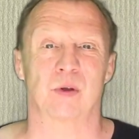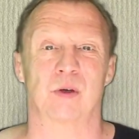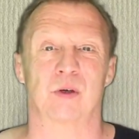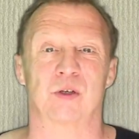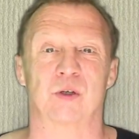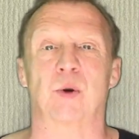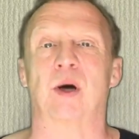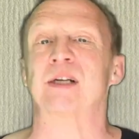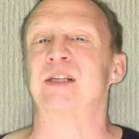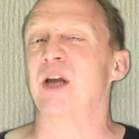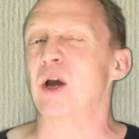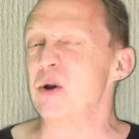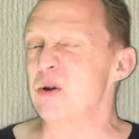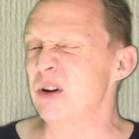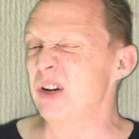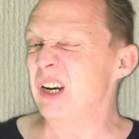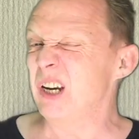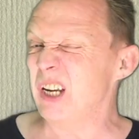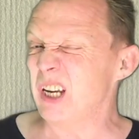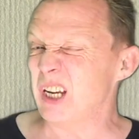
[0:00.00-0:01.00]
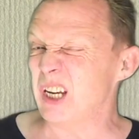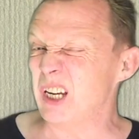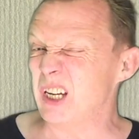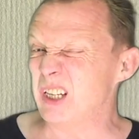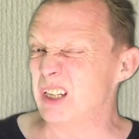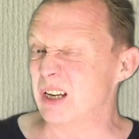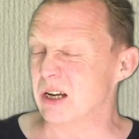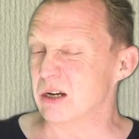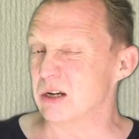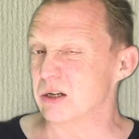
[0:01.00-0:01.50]
So I don't
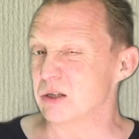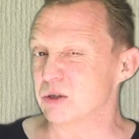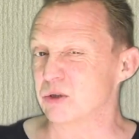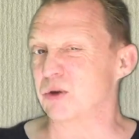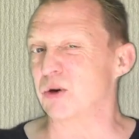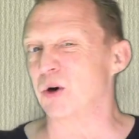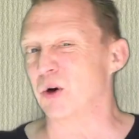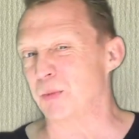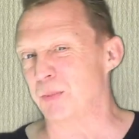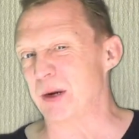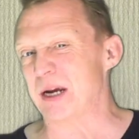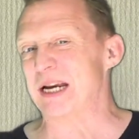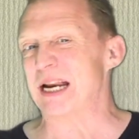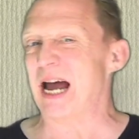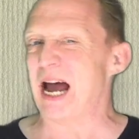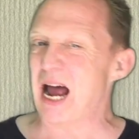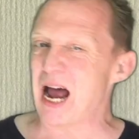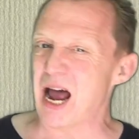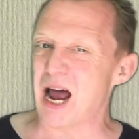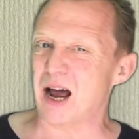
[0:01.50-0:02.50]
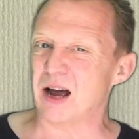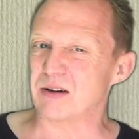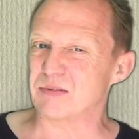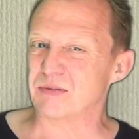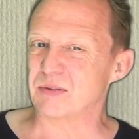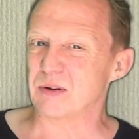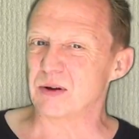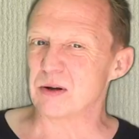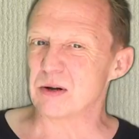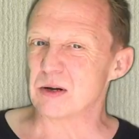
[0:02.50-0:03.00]
need to repeat
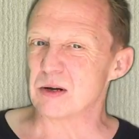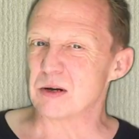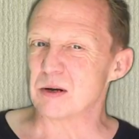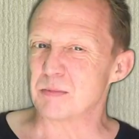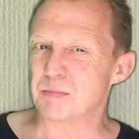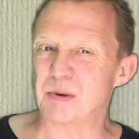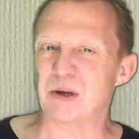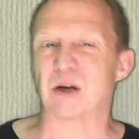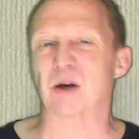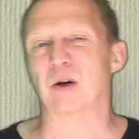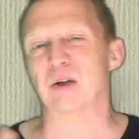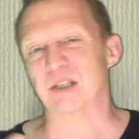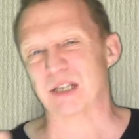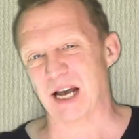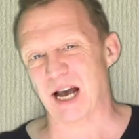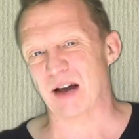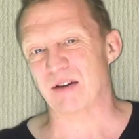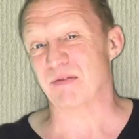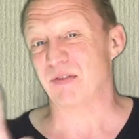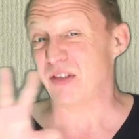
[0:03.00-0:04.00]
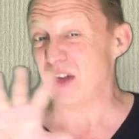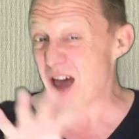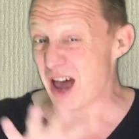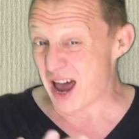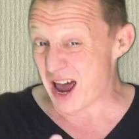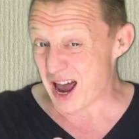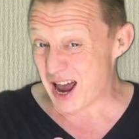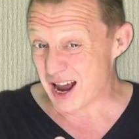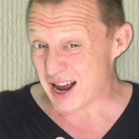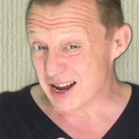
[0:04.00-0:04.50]
have because have
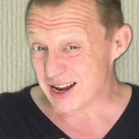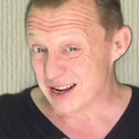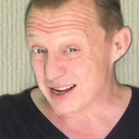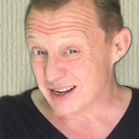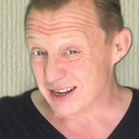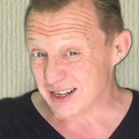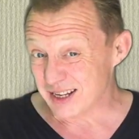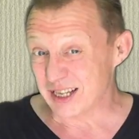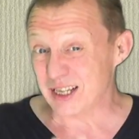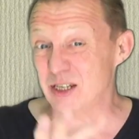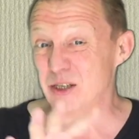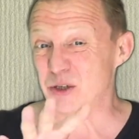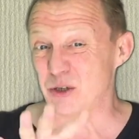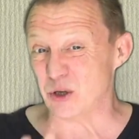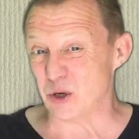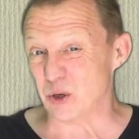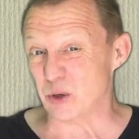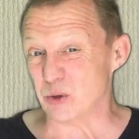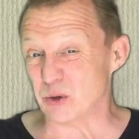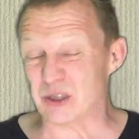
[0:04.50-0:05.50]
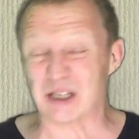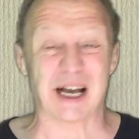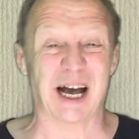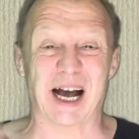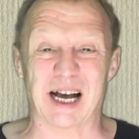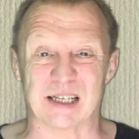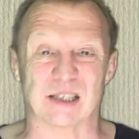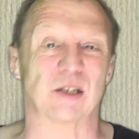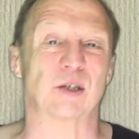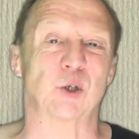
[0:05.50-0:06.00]
there is used
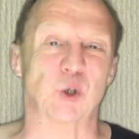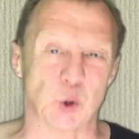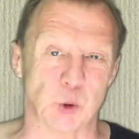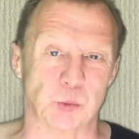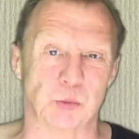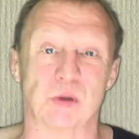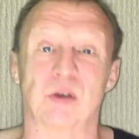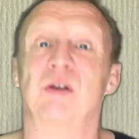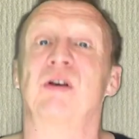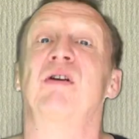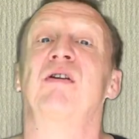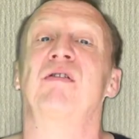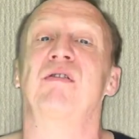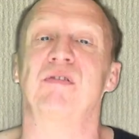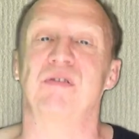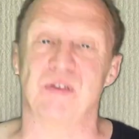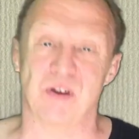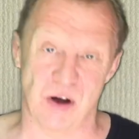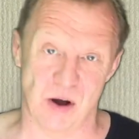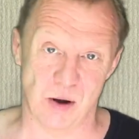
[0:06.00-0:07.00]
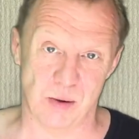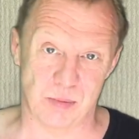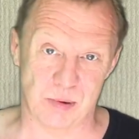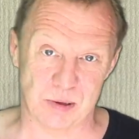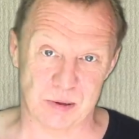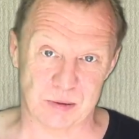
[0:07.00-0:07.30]
as a normal verb.